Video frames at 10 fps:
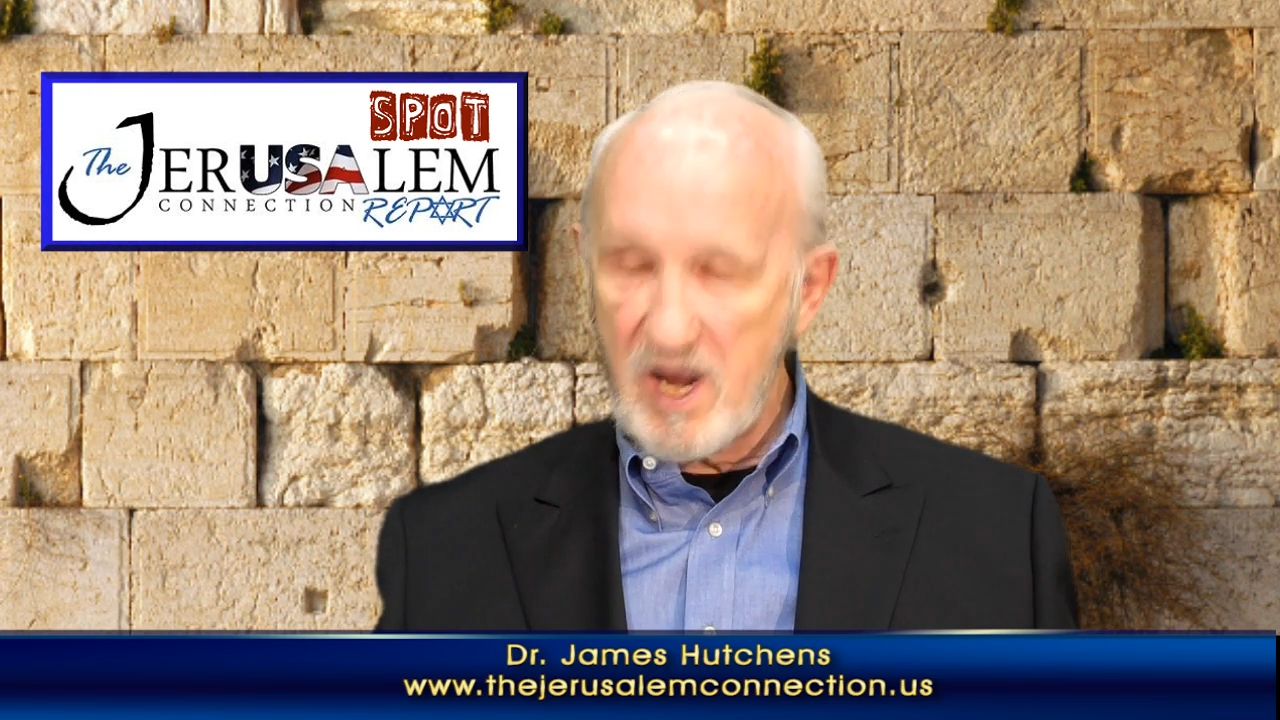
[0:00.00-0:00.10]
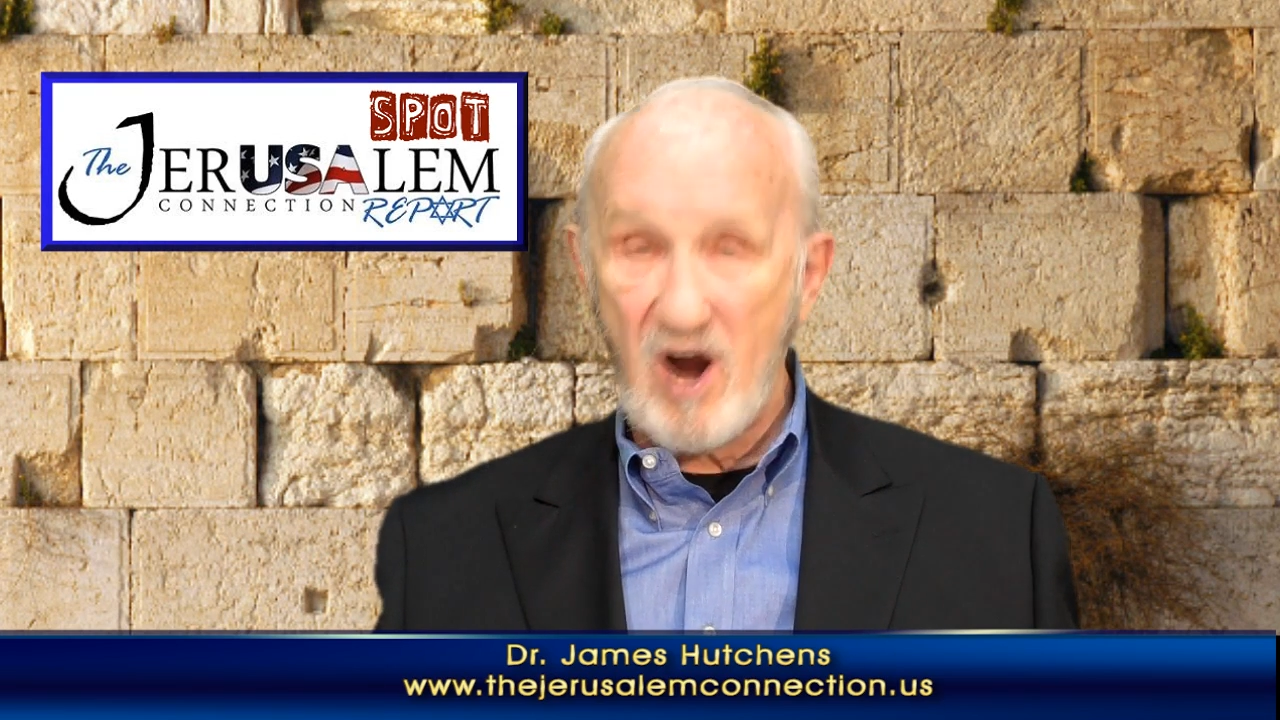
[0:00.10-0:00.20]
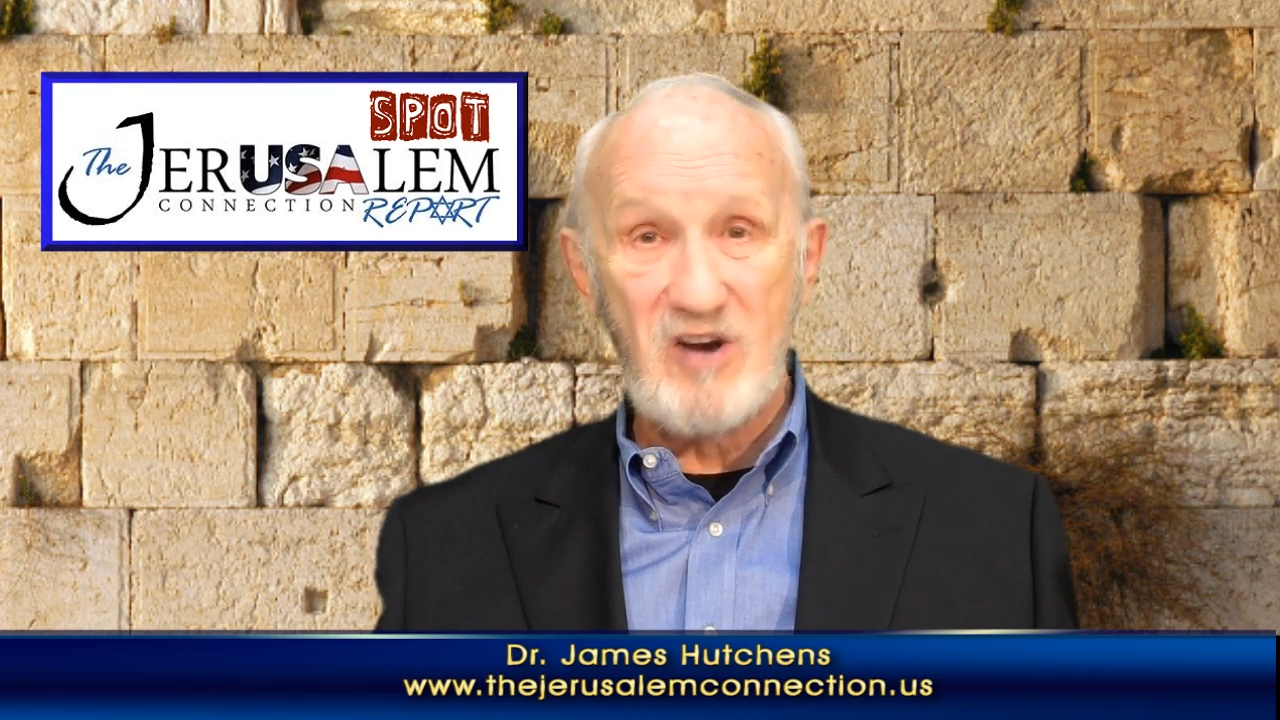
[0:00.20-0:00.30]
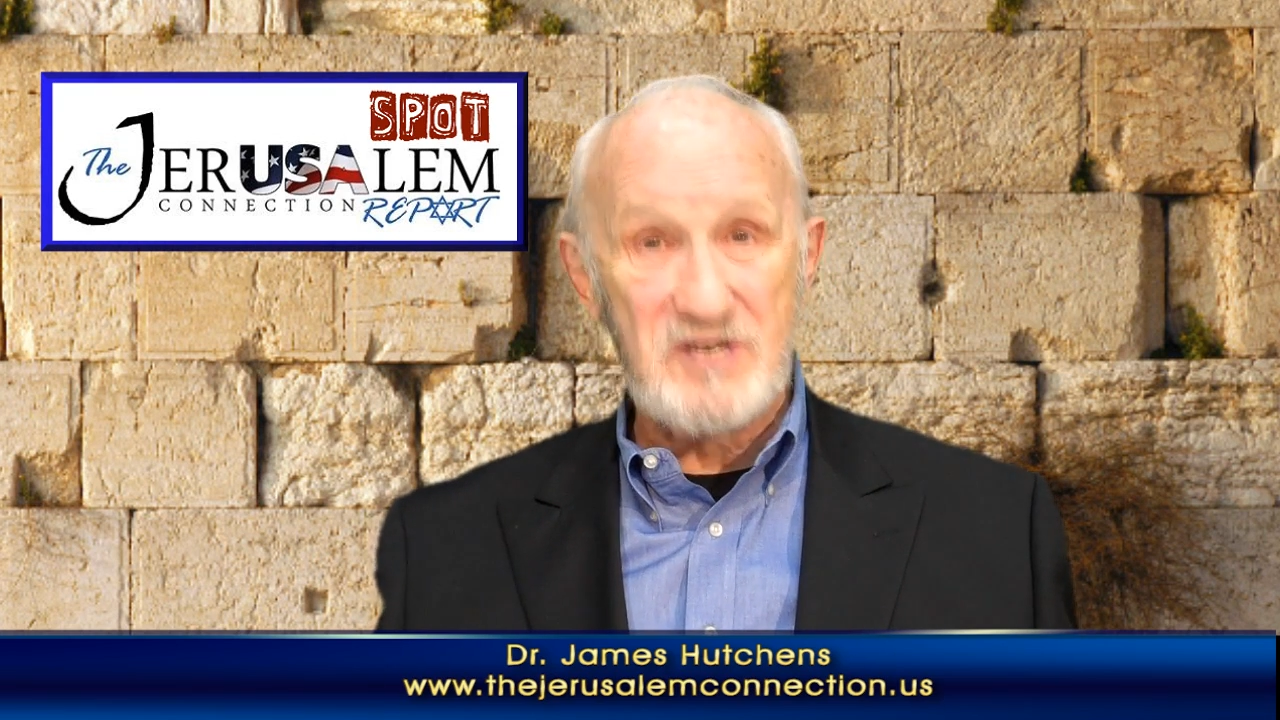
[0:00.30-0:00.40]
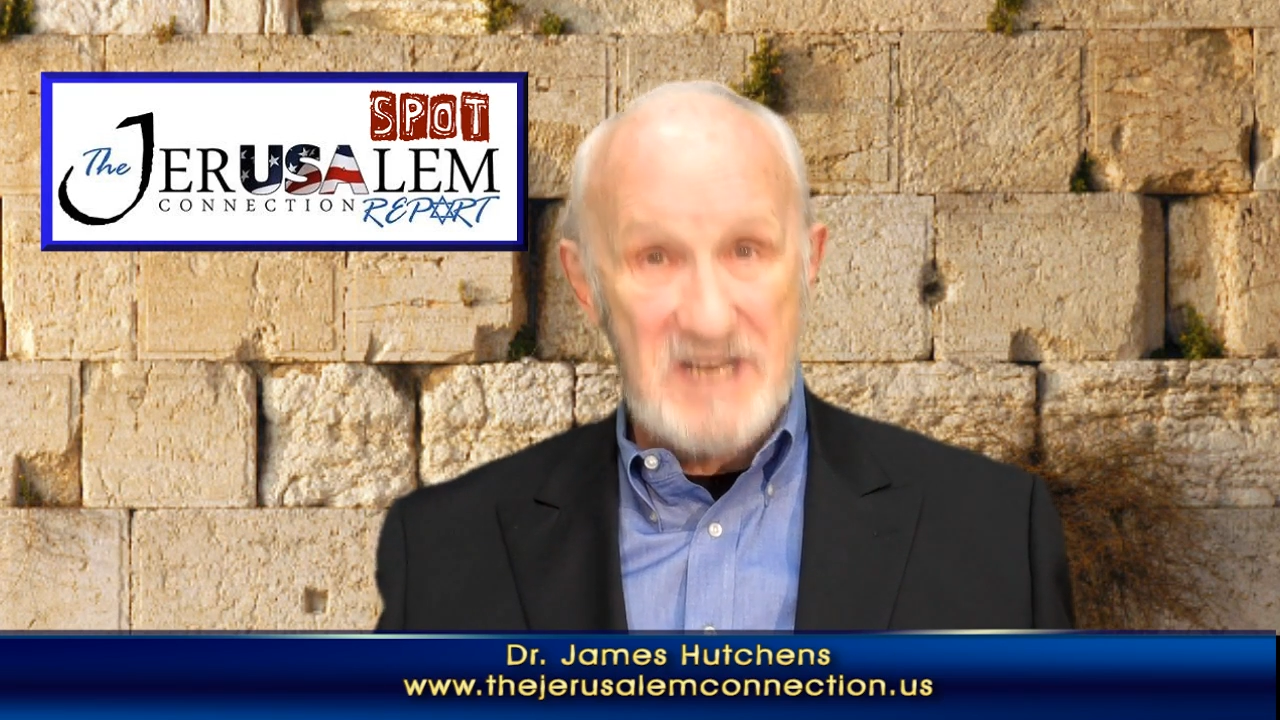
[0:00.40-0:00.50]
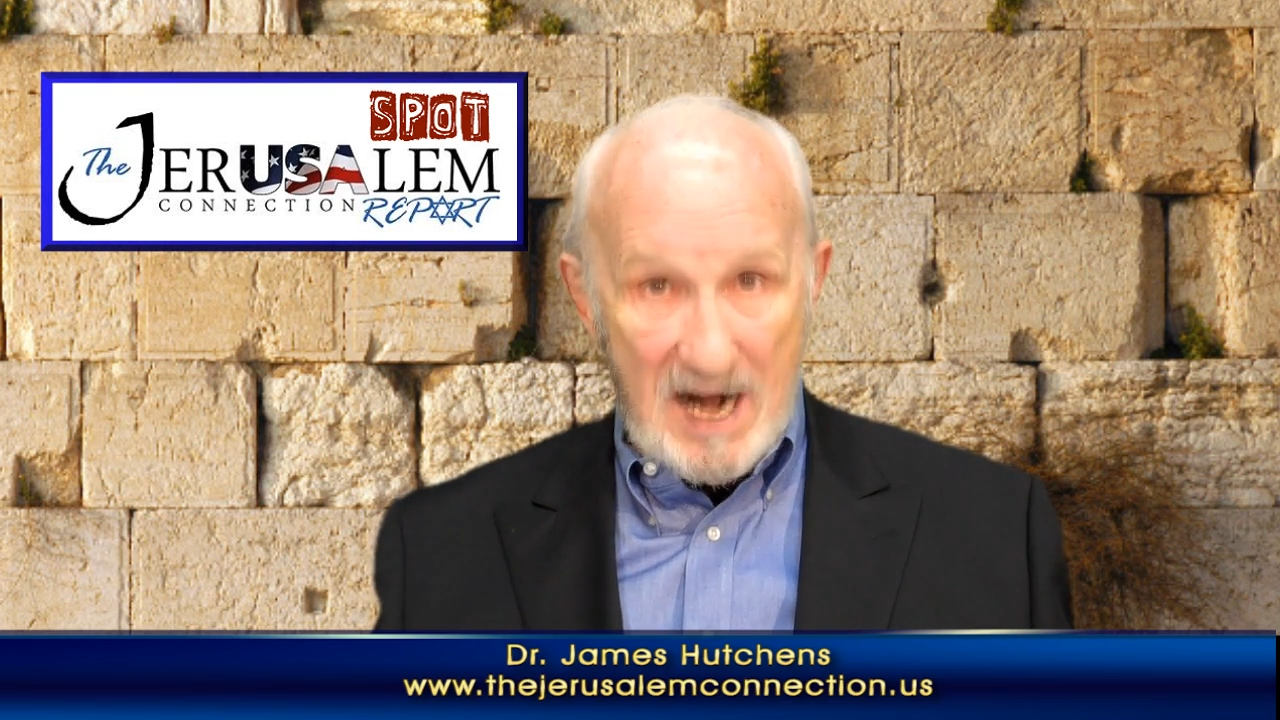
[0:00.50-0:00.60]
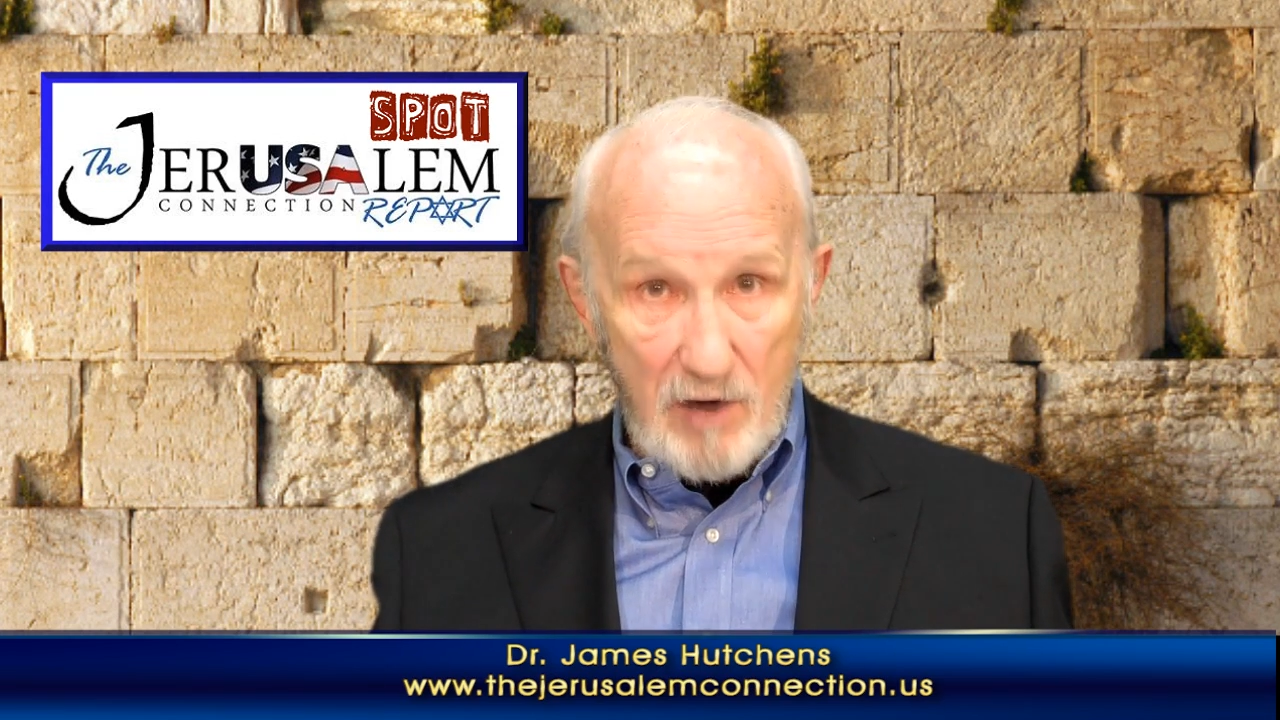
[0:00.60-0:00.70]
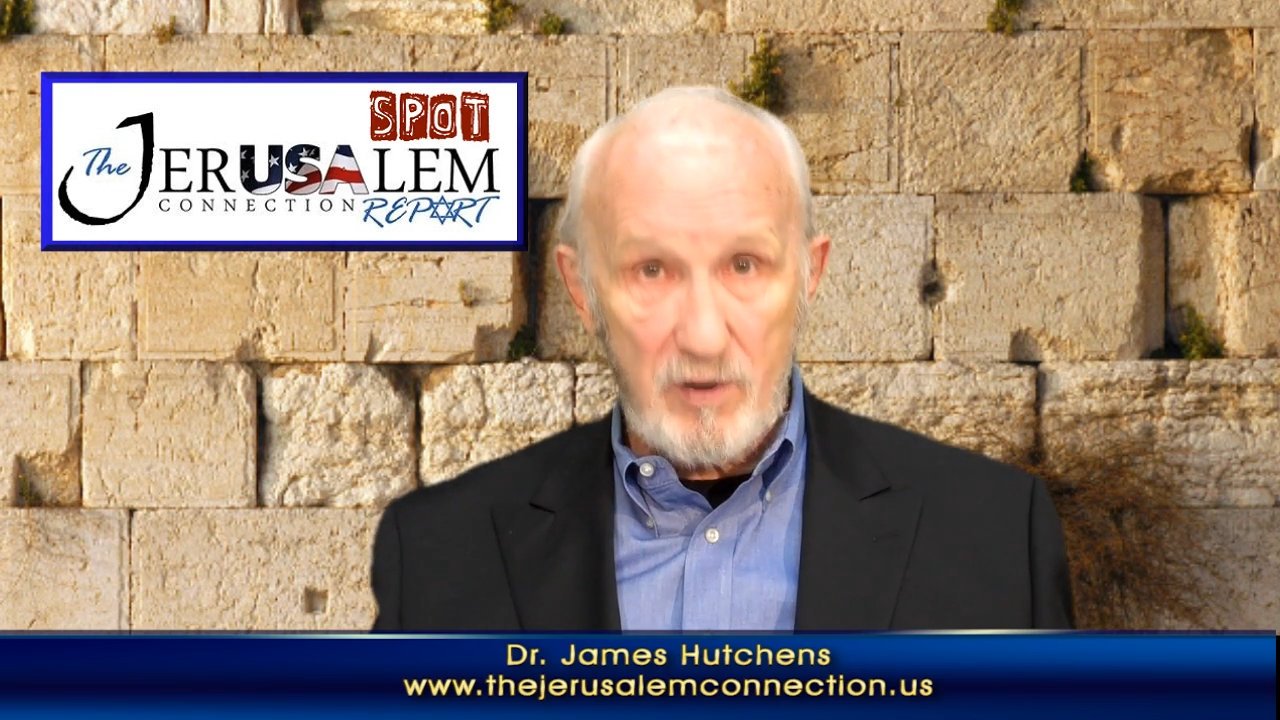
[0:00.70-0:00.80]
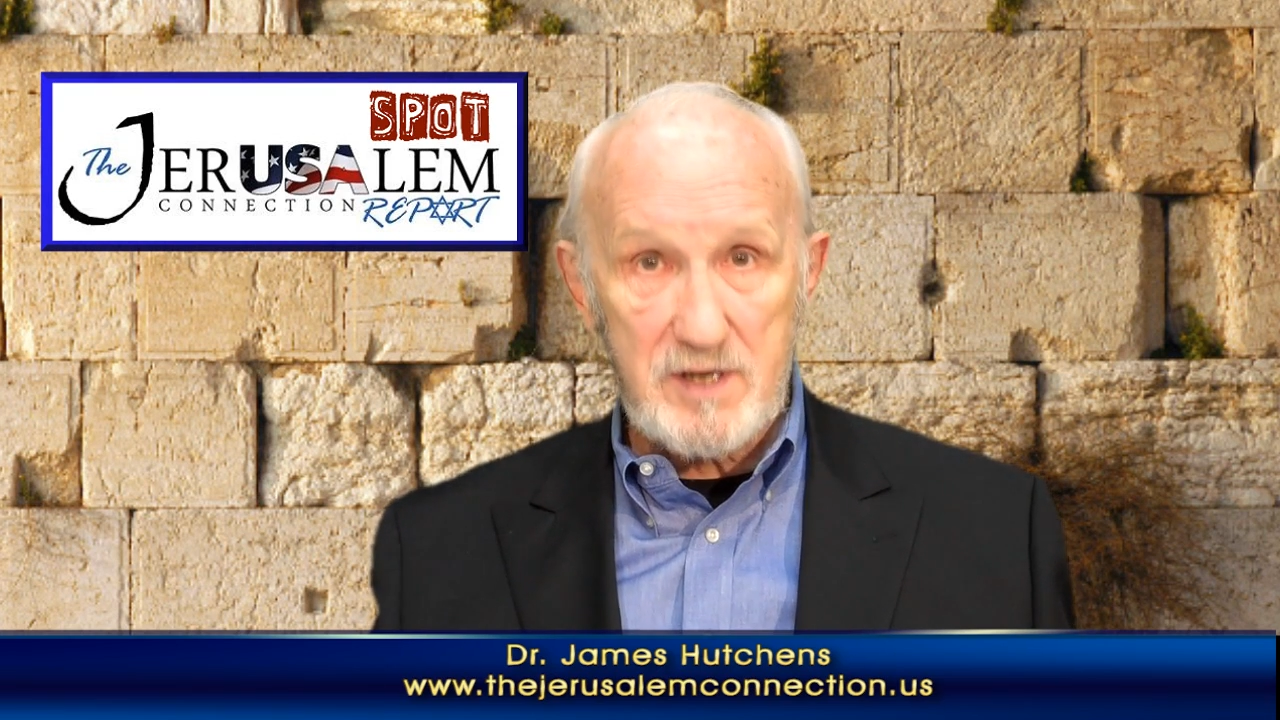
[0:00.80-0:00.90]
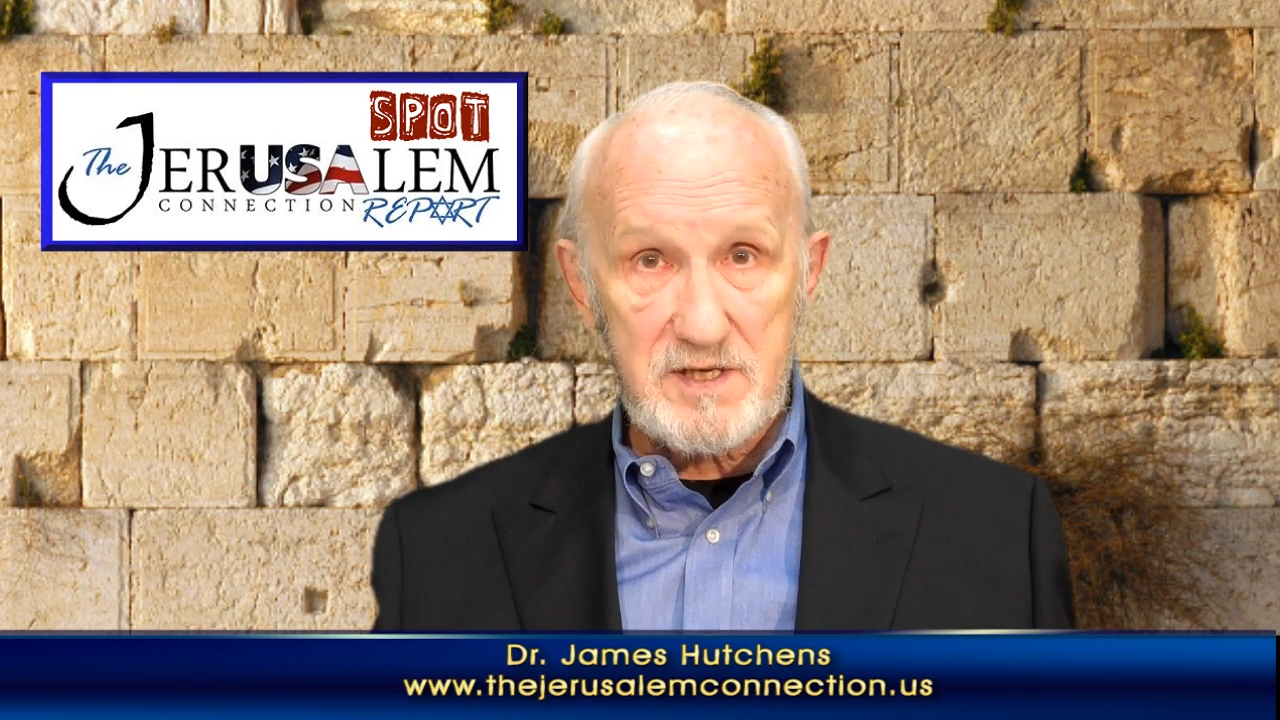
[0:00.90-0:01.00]
are
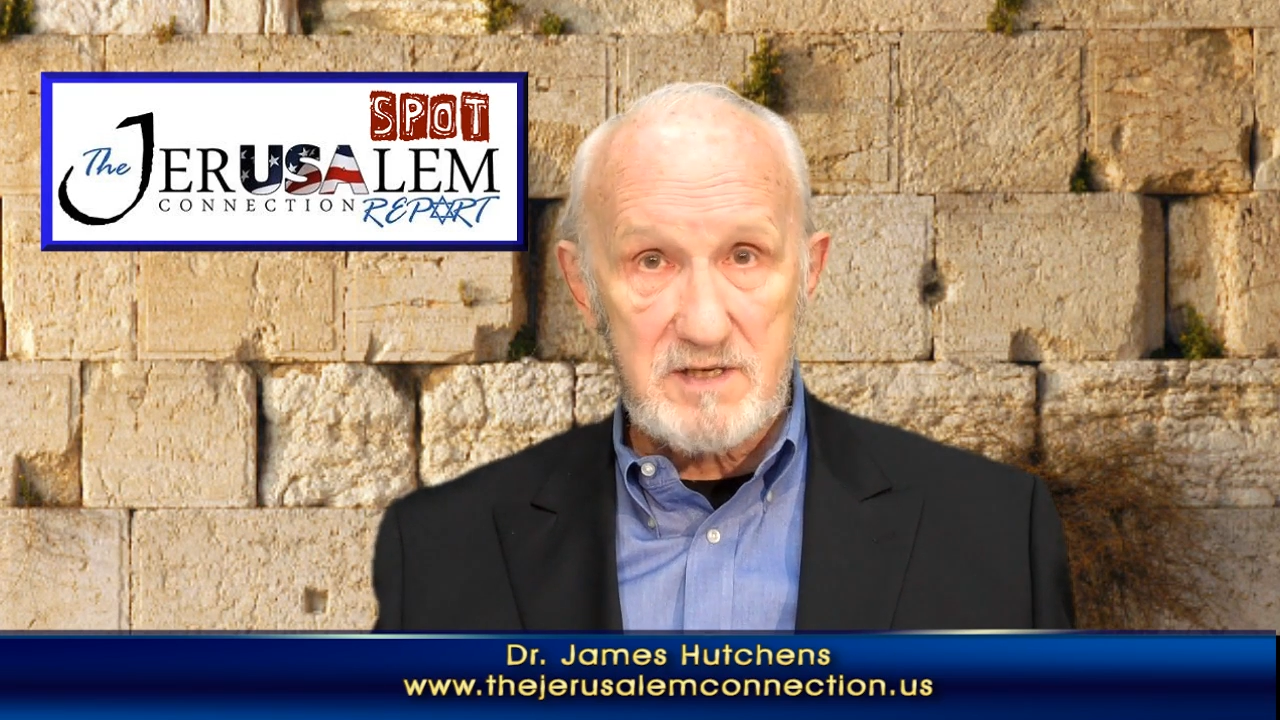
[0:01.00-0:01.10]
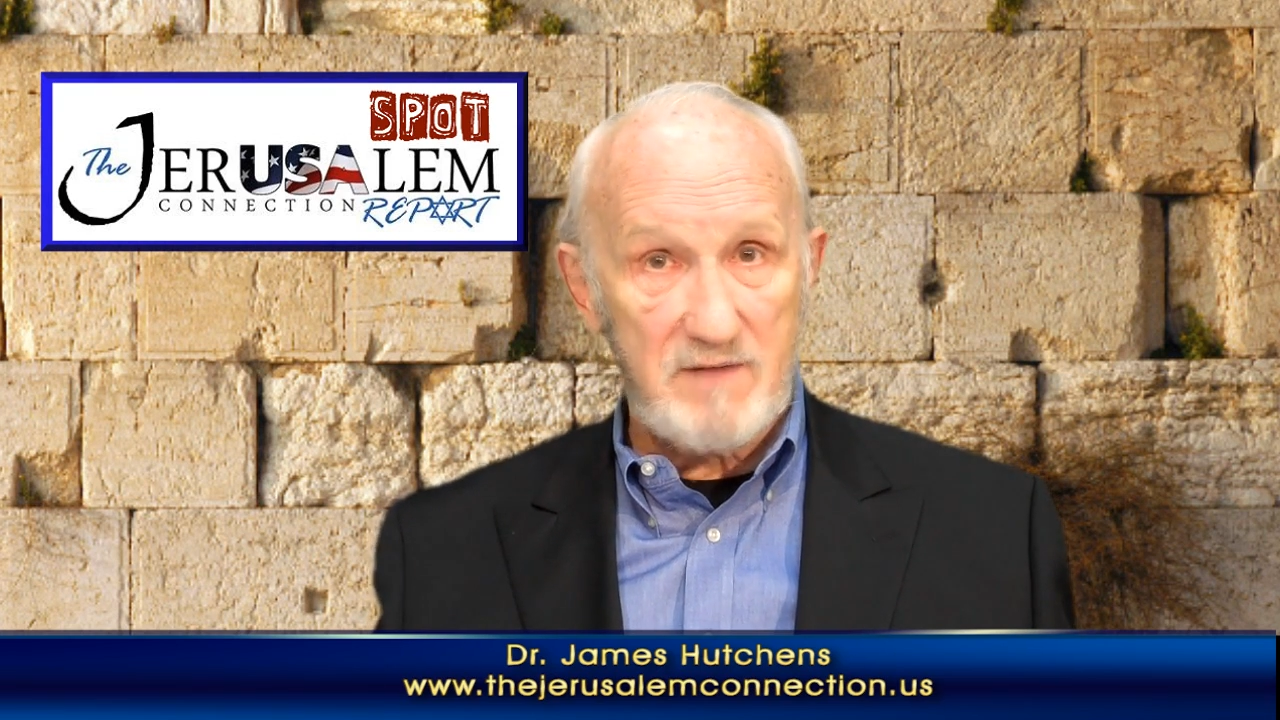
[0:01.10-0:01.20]
terrorists,